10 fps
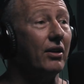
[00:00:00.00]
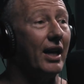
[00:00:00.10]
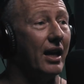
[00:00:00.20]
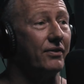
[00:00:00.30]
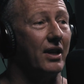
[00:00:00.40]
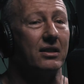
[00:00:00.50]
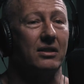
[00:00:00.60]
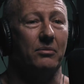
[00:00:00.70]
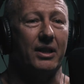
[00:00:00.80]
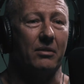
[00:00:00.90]
don't have to
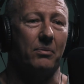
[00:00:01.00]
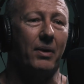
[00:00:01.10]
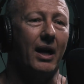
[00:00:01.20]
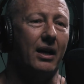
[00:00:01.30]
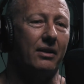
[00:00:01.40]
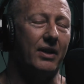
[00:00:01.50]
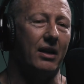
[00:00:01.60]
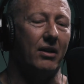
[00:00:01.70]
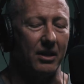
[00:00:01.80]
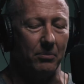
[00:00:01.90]
actually become a part of
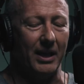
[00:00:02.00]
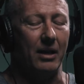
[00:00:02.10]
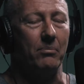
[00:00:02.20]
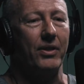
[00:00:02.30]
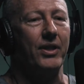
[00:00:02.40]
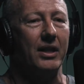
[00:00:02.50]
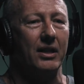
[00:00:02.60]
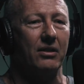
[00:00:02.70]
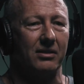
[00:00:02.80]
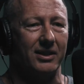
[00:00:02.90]
that. I can be
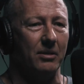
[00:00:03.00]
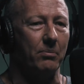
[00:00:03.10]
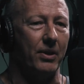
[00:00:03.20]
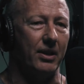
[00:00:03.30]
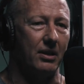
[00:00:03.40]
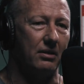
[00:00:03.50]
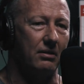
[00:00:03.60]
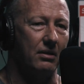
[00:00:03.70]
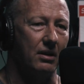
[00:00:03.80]
empathetic, not sympathetic.